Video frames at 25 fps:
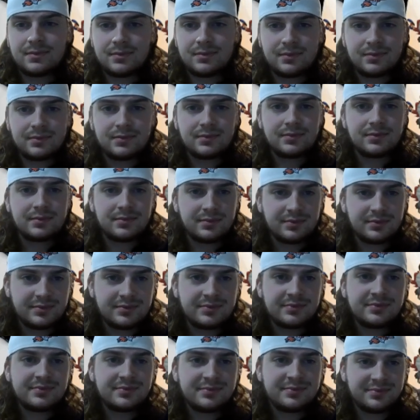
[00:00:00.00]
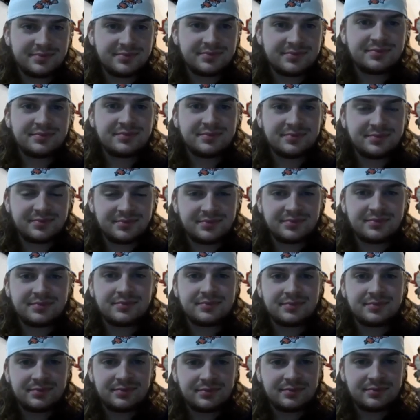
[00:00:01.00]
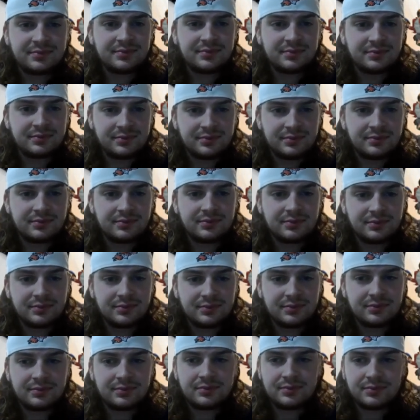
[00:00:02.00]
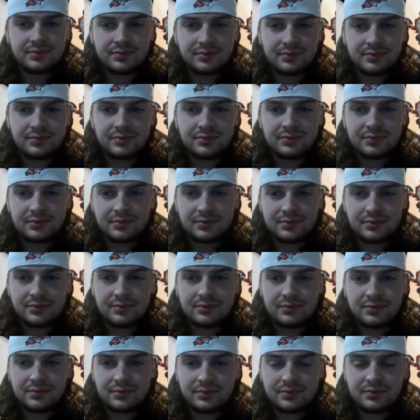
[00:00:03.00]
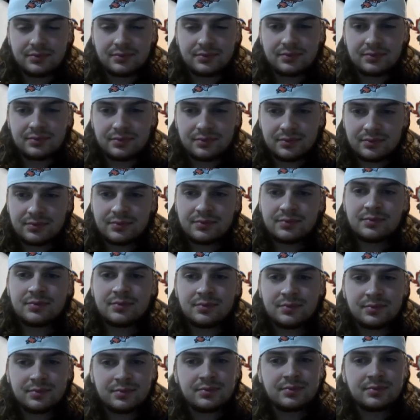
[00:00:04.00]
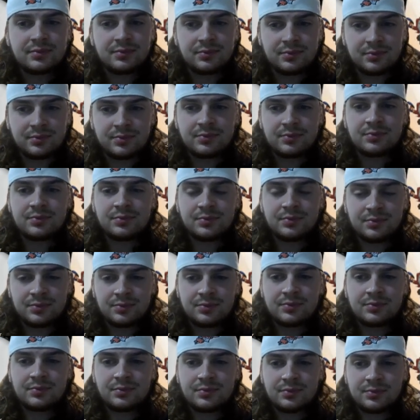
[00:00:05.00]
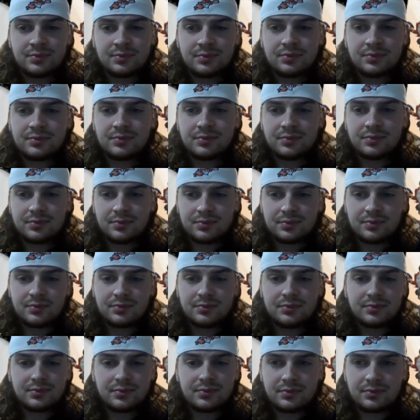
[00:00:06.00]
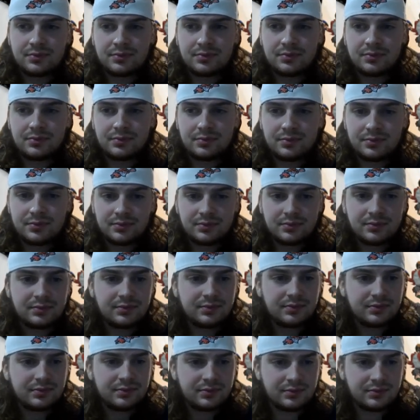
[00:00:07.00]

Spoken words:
No words are spoken by the person on screen.